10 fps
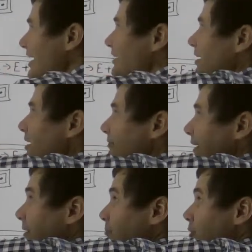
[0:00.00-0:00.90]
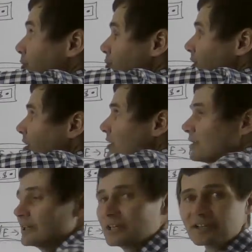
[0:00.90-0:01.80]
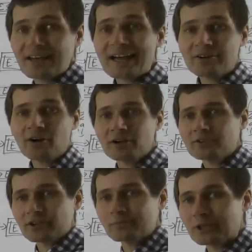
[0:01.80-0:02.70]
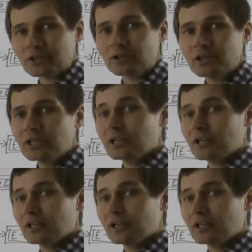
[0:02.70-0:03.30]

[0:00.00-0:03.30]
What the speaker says: that off and pushed on that non-terminal